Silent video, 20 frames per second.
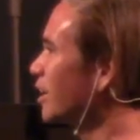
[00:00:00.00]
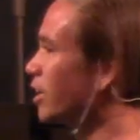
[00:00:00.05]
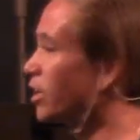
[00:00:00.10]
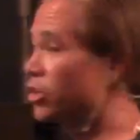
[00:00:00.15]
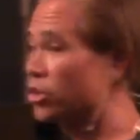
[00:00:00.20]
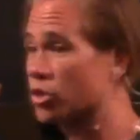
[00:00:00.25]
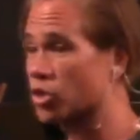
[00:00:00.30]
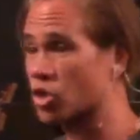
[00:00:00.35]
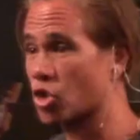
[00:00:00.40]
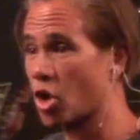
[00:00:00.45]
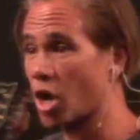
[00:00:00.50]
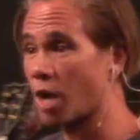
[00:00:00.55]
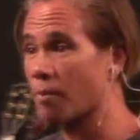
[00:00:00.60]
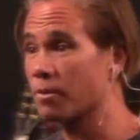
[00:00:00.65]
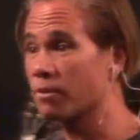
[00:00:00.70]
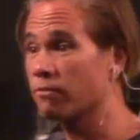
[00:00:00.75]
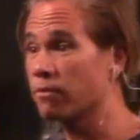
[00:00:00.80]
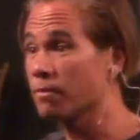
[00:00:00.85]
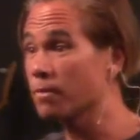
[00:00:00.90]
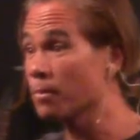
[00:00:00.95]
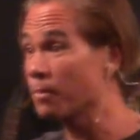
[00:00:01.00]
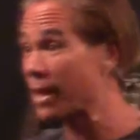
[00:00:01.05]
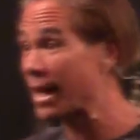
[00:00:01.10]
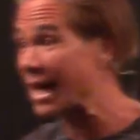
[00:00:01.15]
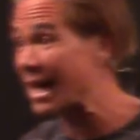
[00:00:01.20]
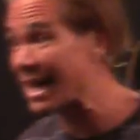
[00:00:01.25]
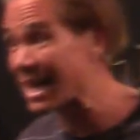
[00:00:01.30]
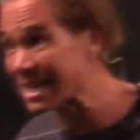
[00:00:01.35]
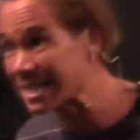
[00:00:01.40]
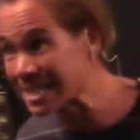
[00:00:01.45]
Your trauma from the
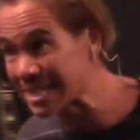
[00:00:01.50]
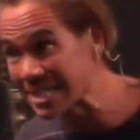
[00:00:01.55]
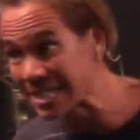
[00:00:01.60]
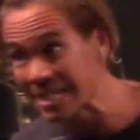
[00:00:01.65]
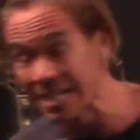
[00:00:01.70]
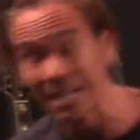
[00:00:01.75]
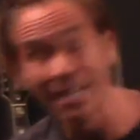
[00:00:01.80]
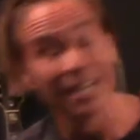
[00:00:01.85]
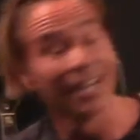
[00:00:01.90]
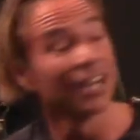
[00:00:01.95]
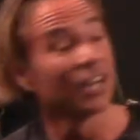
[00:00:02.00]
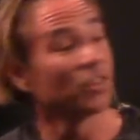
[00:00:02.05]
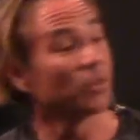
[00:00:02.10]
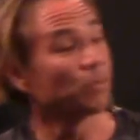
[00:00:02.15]
past, the